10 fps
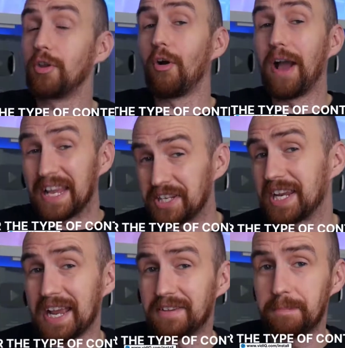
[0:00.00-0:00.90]
you're
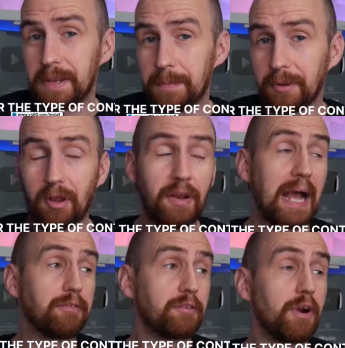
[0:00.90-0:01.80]
educating people on
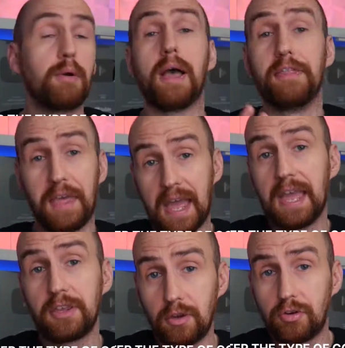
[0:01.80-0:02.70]
how to grow their
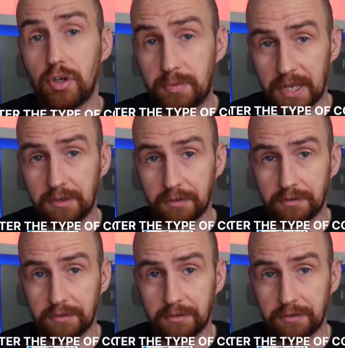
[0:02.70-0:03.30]
YouTube channels,